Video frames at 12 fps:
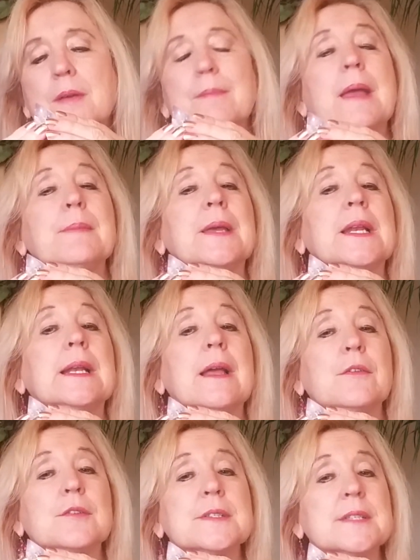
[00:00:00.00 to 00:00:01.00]
that may be in
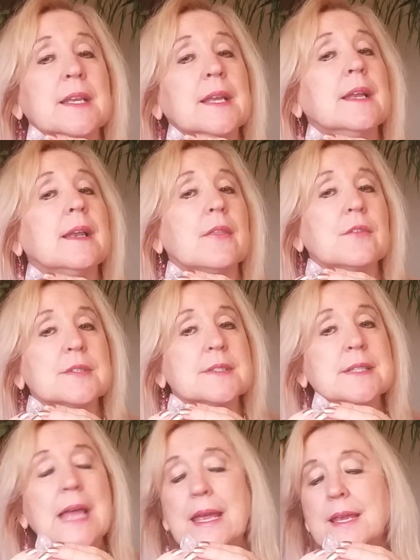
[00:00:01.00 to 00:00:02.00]
another city, another
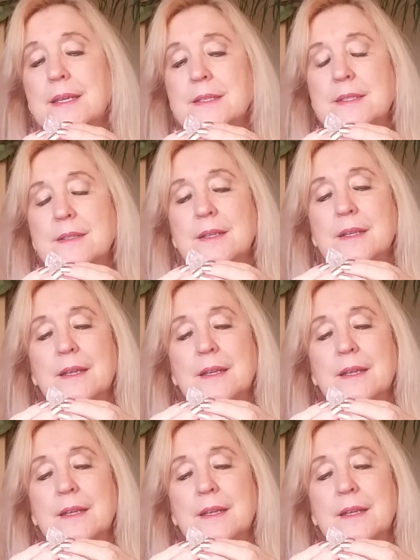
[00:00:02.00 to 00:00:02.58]
state,